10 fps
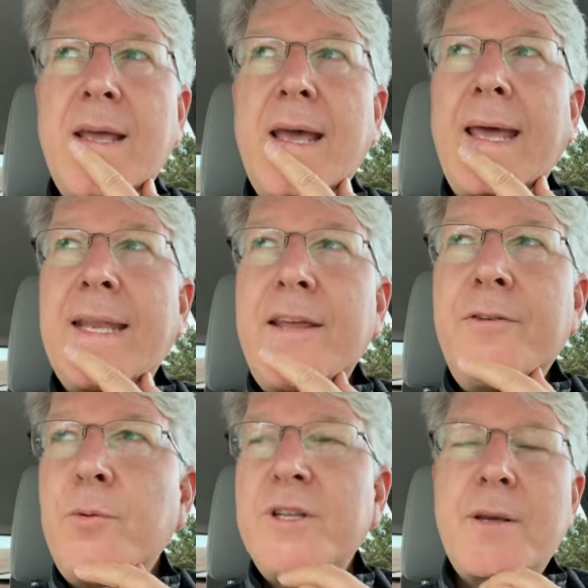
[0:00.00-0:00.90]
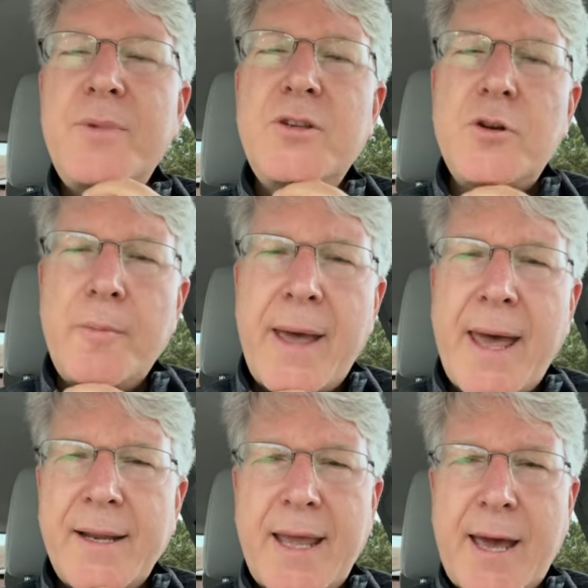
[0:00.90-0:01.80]
And even when something
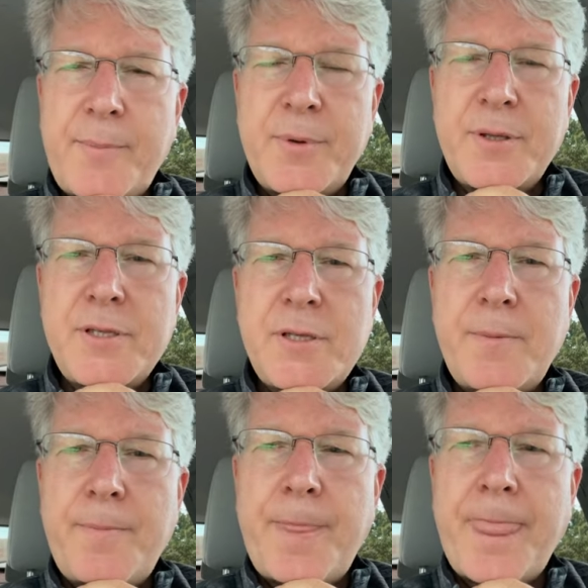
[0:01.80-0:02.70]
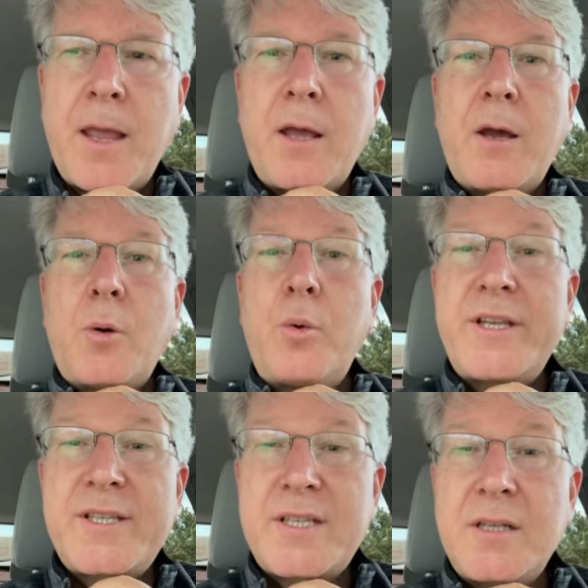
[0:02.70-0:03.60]
traumatic happens, we
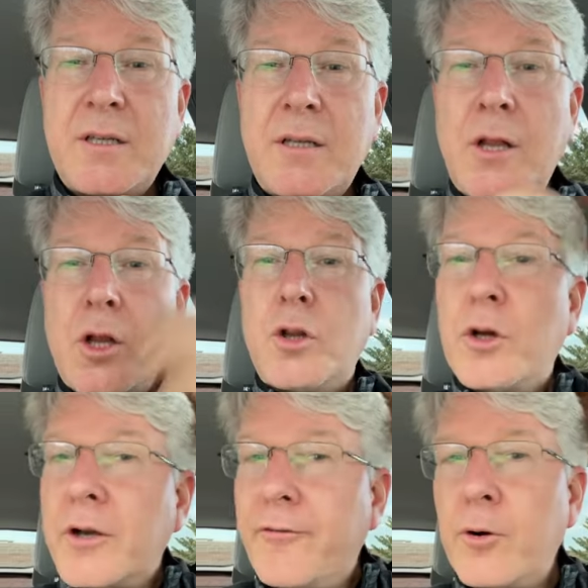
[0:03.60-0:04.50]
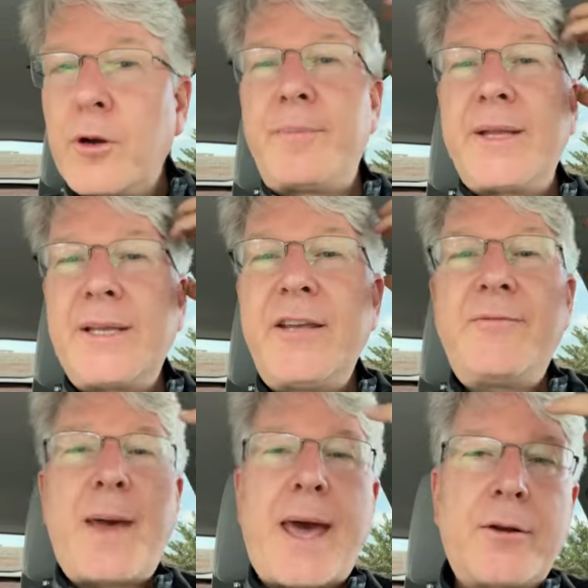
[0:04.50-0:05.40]
still look for a belief
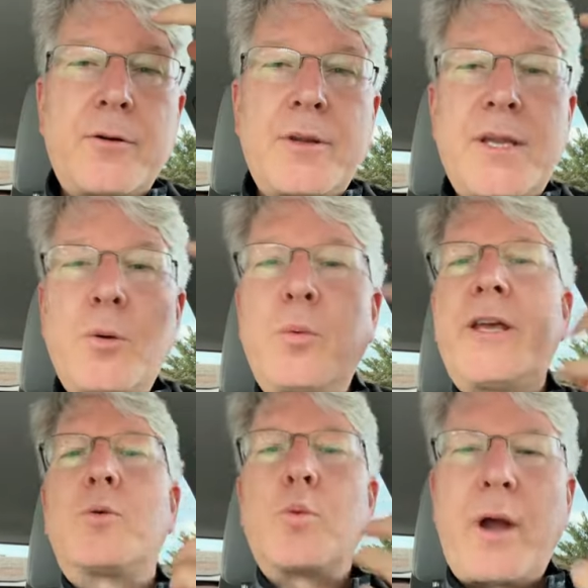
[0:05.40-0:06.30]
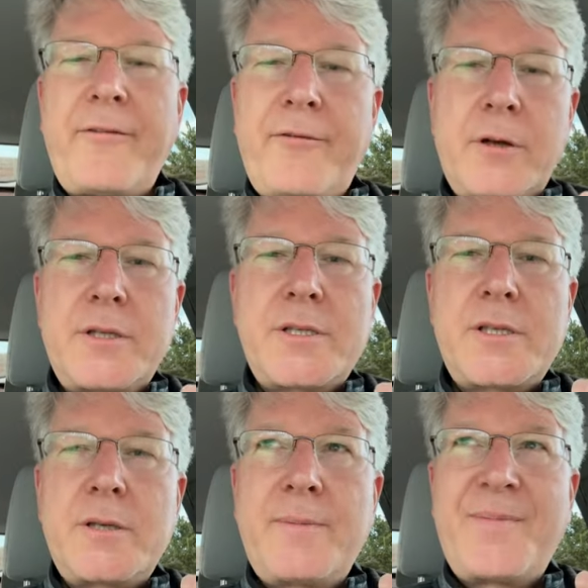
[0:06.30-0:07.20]
pattern that we can
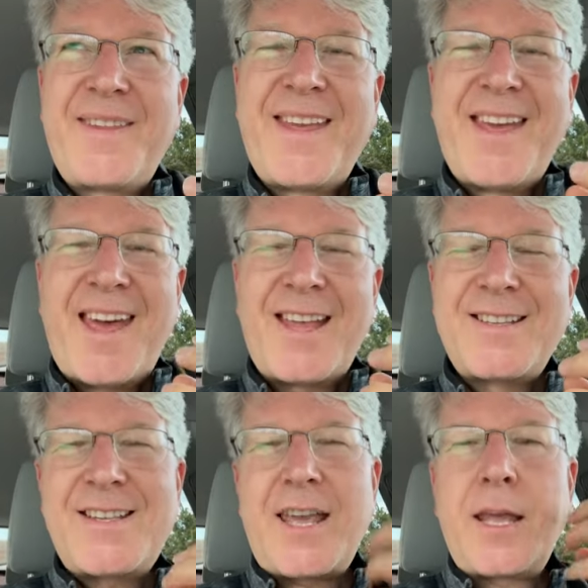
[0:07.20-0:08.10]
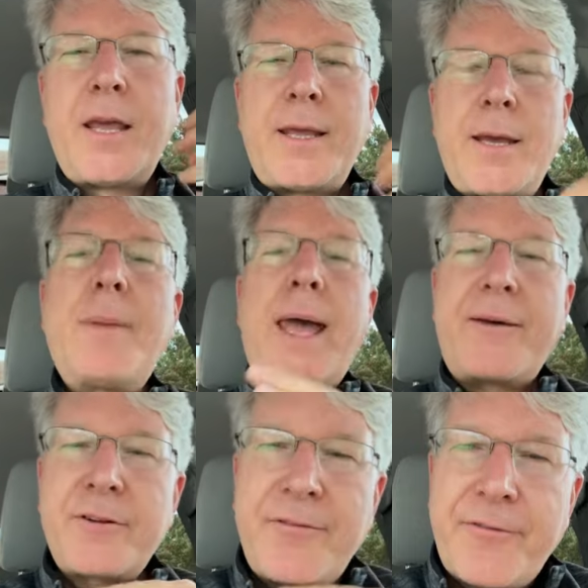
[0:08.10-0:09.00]
reference and say, yep, I
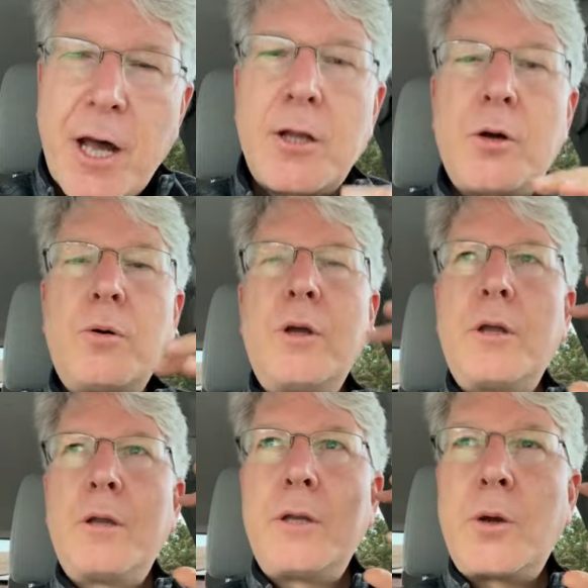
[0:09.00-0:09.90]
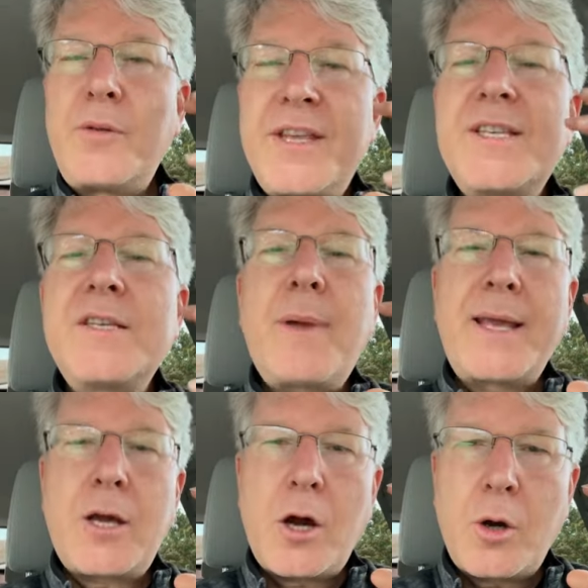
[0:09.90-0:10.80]
have to follow, you know, this is my
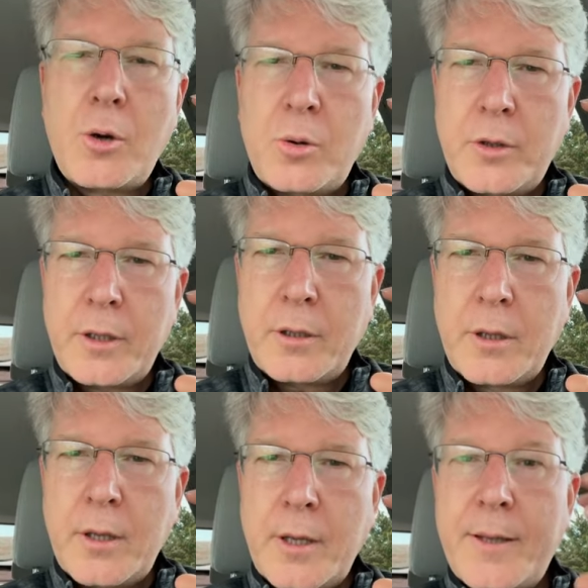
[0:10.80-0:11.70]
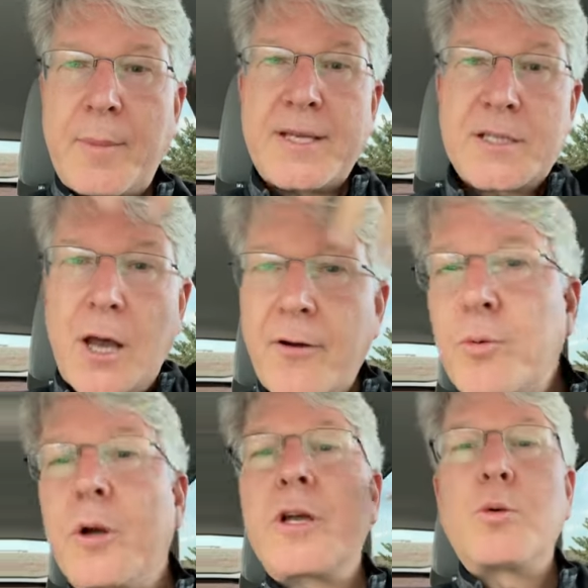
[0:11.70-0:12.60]
code that my
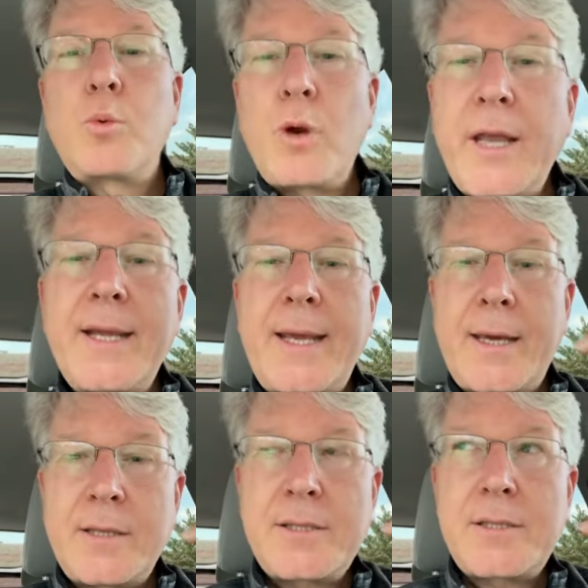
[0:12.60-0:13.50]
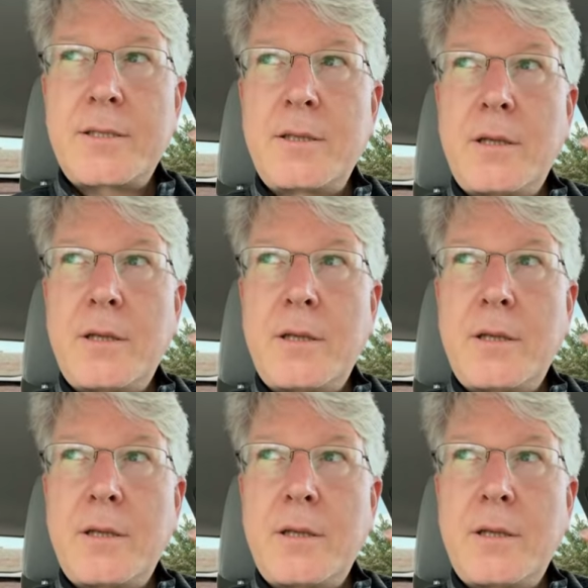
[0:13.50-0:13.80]
software can run against.